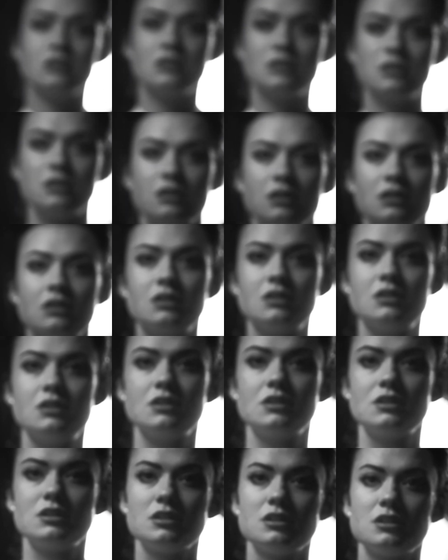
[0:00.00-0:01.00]
How I
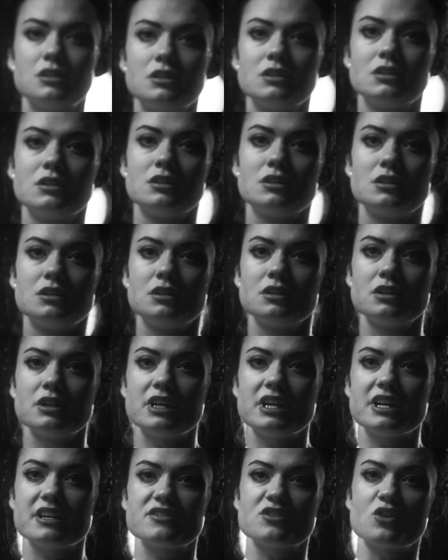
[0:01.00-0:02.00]
used my feet and my
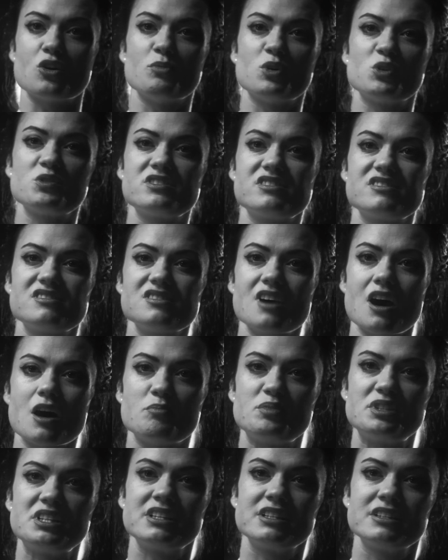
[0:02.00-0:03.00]
weight was very different
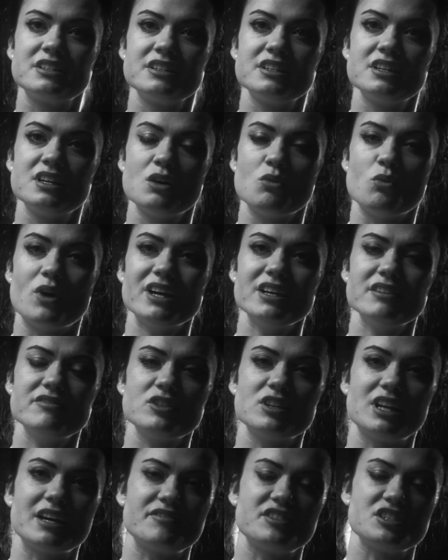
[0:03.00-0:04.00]
as well in terms of
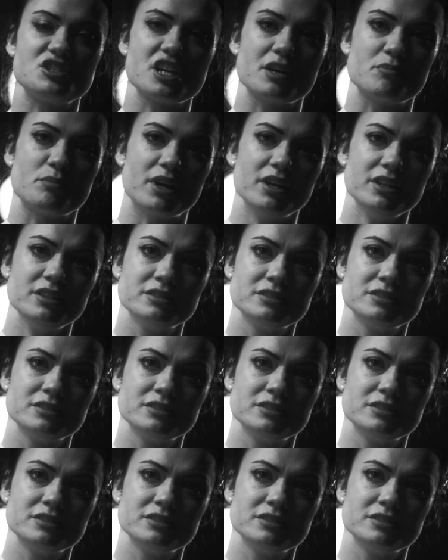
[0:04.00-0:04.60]
when I felt like I